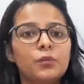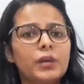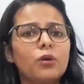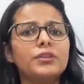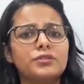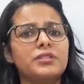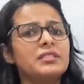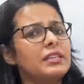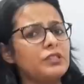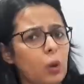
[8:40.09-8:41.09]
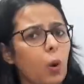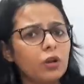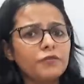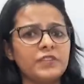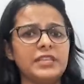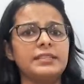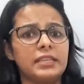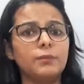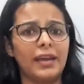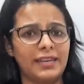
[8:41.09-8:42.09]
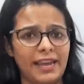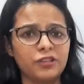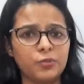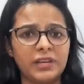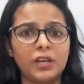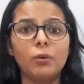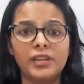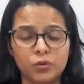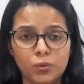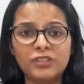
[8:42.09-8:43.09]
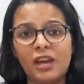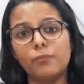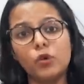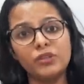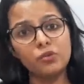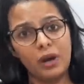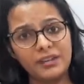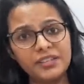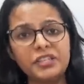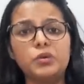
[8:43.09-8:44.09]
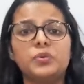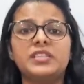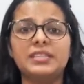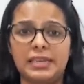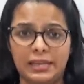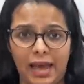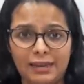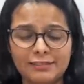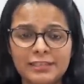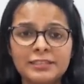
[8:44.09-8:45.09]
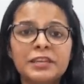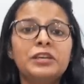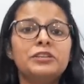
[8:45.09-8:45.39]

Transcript: We are going to discuss all of these in my next video in which I'm going to continue with this analysis.